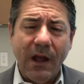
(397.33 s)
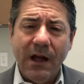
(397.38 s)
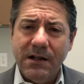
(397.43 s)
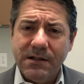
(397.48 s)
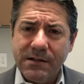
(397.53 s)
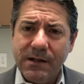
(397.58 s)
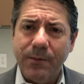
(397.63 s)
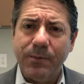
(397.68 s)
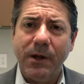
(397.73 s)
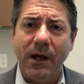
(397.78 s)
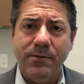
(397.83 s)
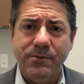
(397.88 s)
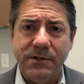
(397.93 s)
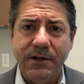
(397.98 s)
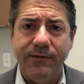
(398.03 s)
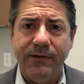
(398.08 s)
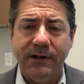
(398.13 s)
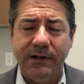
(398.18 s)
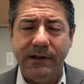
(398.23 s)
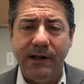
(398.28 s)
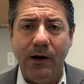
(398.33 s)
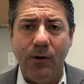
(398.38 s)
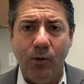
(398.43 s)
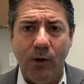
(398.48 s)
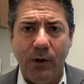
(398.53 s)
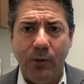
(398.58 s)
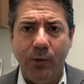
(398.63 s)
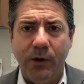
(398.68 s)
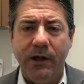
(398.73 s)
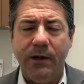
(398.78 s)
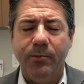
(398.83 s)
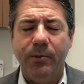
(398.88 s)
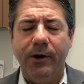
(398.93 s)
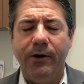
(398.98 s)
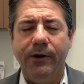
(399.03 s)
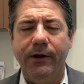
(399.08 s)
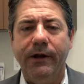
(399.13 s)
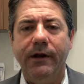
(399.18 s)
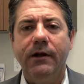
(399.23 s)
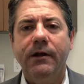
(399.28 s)
And sometimes even at that one week
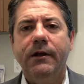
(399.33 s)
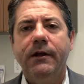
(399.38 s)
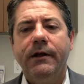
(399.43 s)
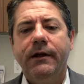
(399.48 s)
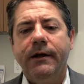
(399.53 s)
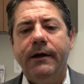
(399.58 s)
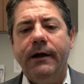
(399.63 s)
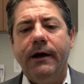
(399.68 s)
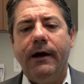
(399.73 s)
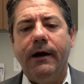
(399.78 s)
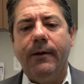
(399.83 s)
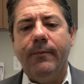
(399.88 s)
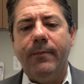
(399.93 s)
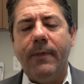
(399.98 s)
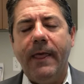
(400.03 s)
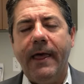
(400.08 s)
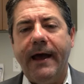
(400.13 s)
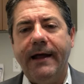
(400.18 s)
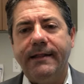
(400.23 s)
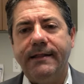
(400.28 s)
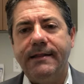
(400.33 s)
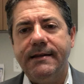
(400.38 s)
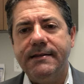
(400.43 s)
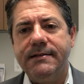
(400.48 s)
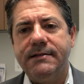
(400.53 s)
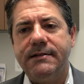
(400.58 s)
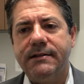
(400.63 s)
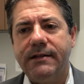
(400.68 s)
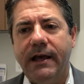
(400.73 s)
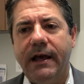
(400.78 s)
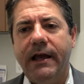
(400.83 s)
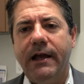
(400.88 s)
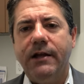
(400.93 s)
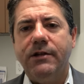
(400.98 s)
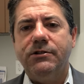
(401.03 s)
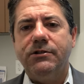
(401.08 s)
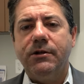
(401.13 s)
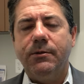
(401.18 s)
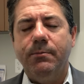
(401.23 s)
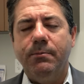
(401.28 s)
period. Um, at this
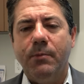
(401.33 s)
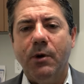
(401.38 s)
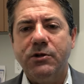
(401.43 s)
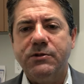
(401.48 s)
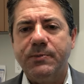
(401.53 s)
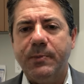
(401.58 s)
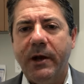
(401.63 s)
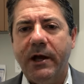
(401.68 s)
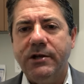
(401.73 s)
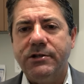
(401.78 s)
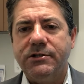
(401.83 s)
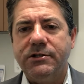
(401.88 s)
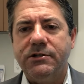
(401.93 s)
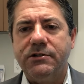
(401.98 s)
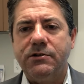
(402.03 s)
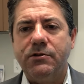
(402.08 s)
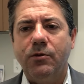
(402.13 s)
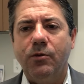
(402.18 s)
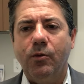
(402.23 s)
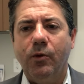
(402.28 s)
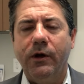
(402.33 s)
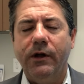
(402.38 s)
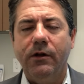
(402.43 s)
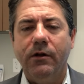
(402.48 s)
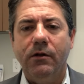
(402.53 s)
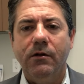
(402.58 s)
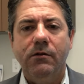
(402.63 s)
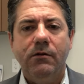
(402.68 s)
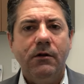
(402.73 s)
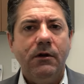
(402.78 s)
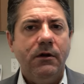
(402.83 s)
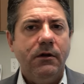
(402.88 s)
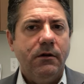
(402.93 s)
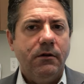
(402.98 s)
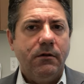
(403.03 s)
stage, most patients will